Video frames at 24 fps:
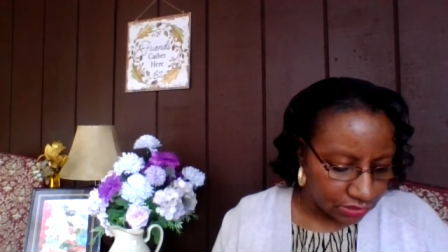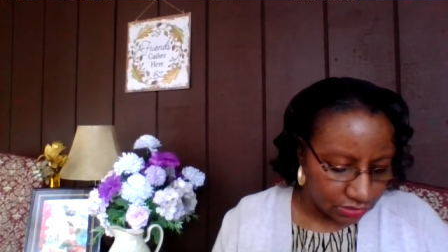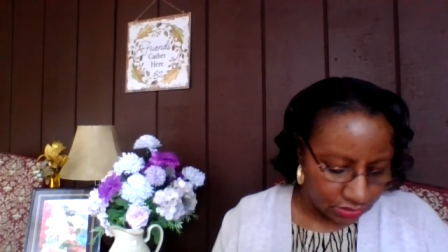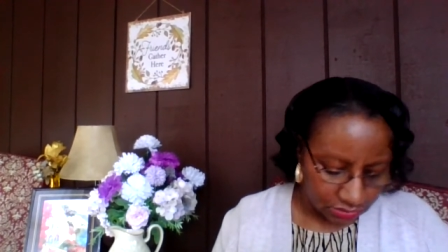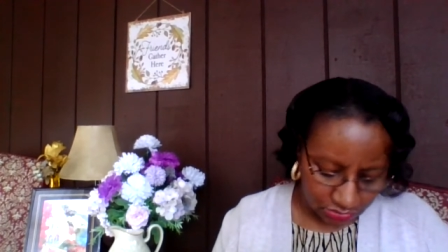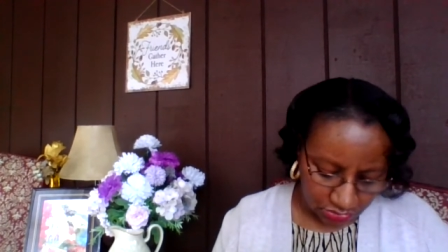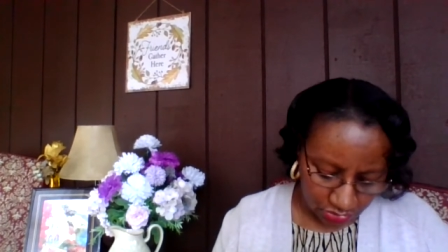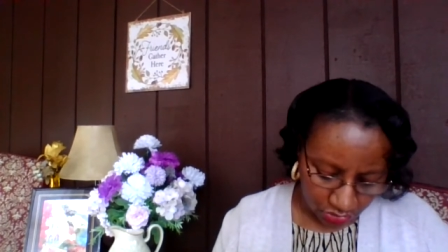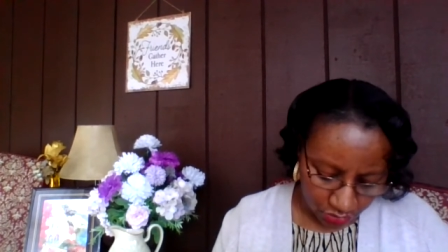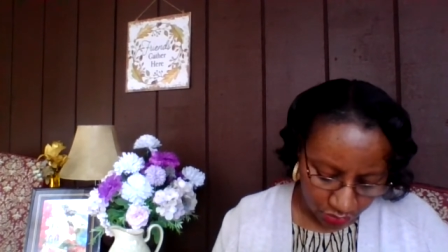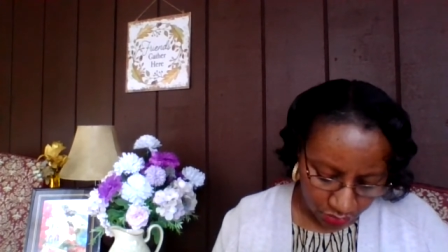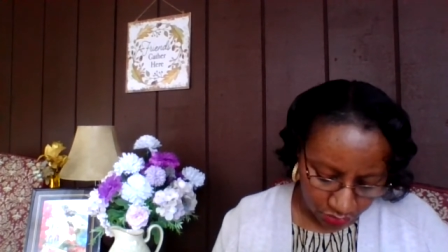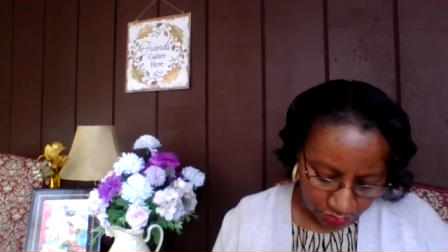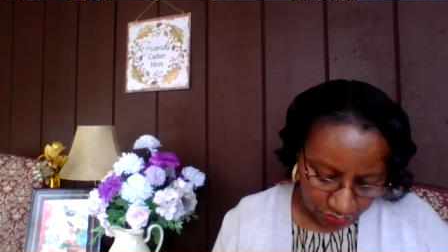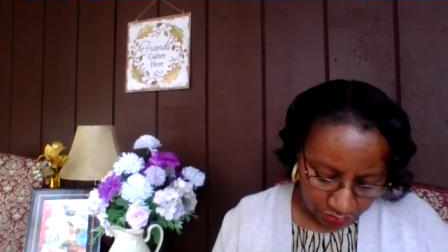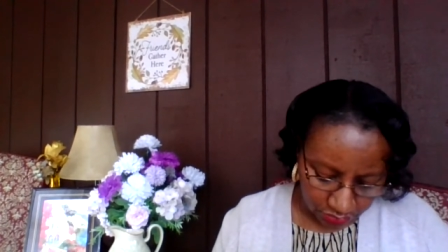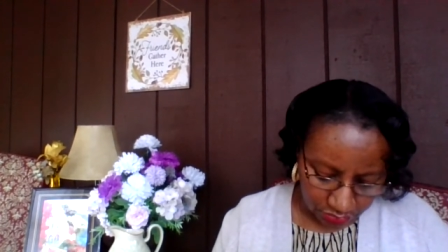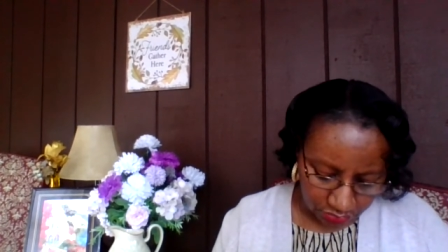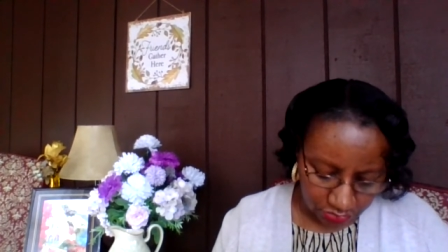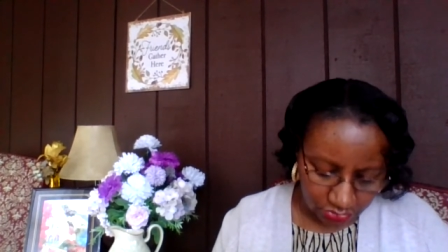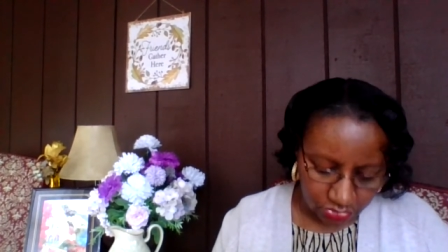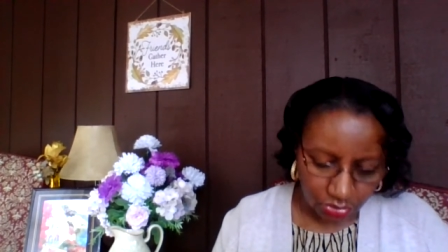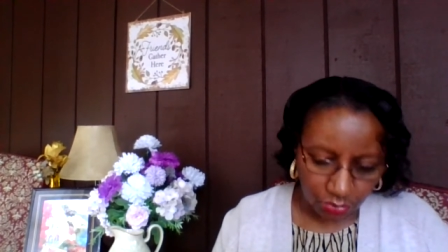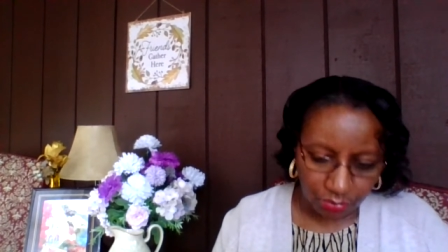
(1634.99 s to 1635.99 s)
So
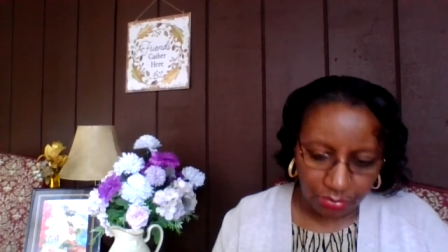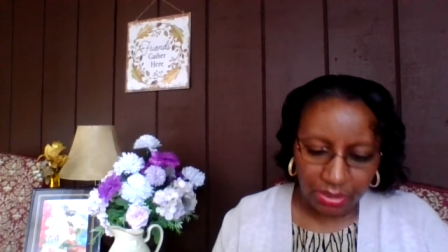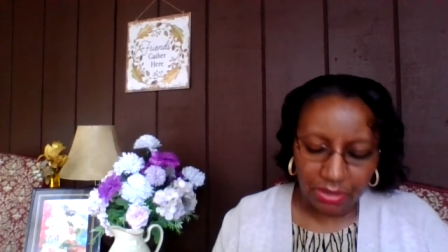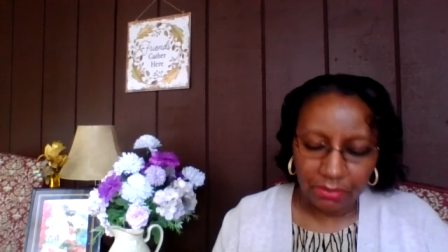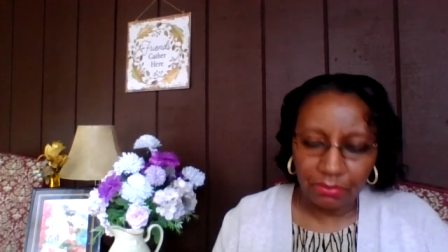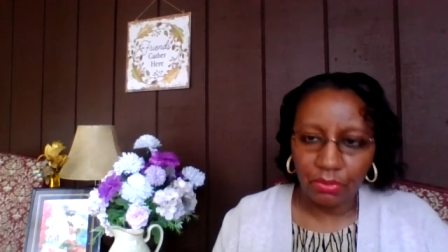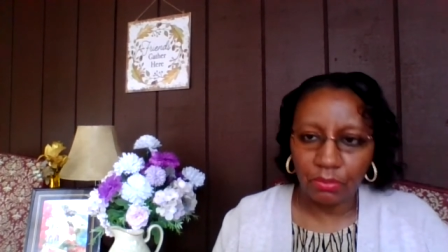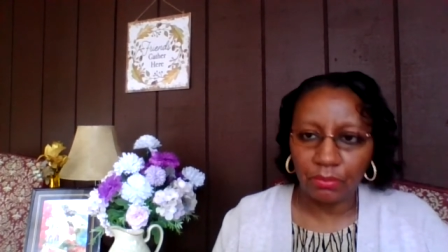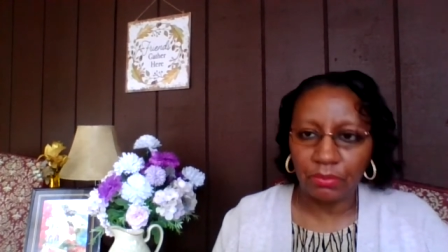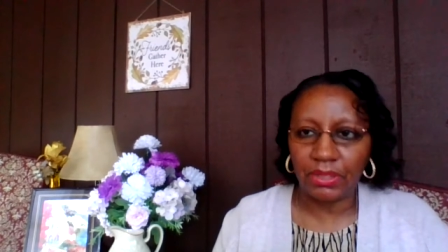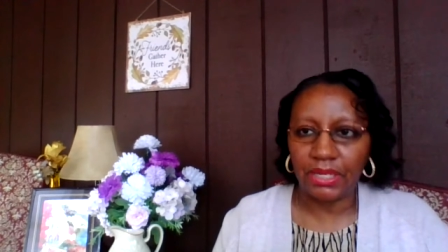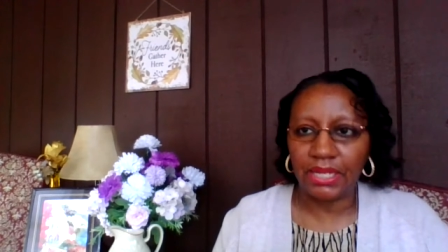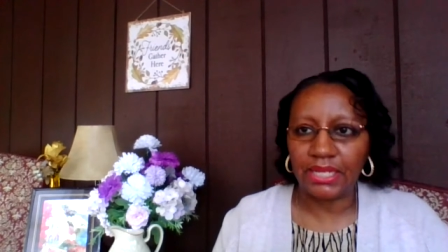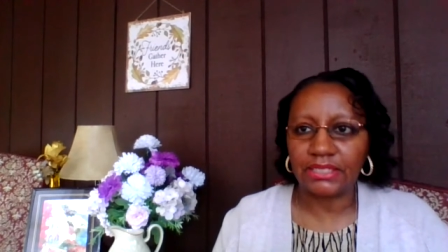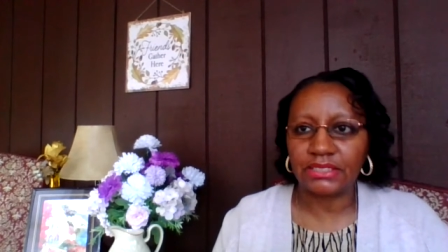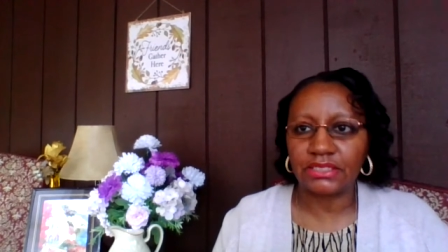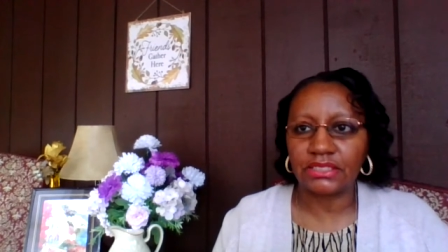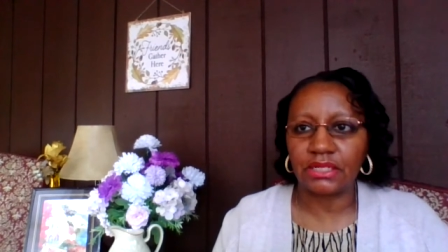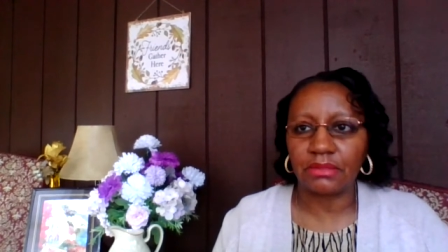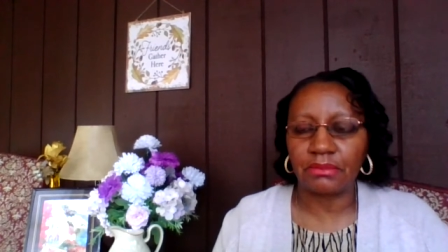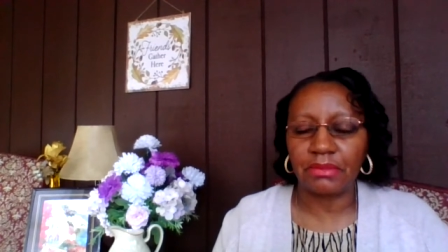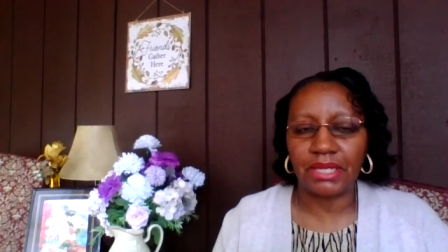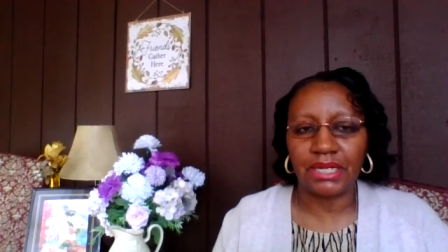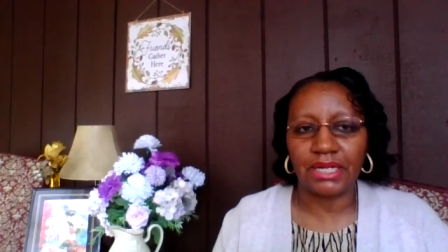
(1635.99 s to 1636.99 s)
so people bless them.